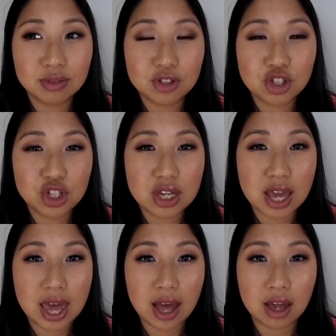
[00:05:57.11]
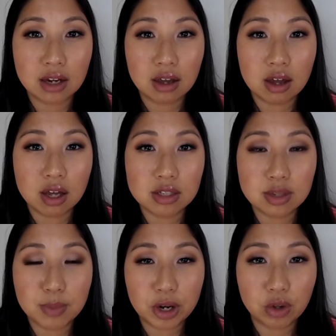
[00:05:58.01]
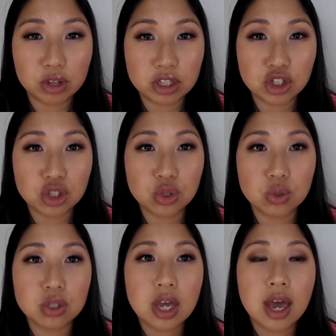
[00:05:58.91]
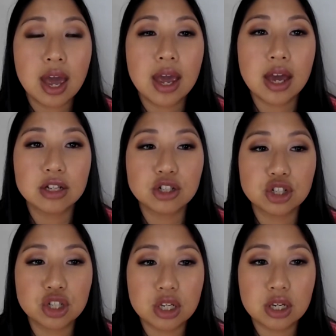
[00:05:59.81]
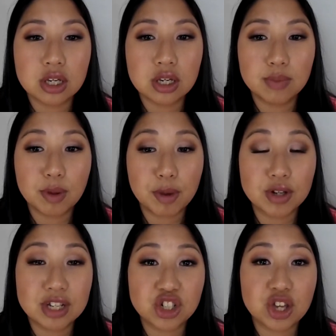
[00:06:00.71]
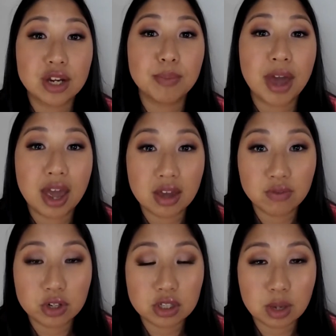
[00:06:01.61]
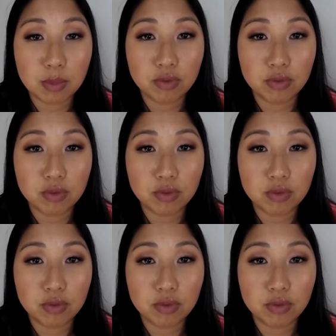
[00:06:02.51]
She had uh, some medical issues and she my parents actually had to pay for some of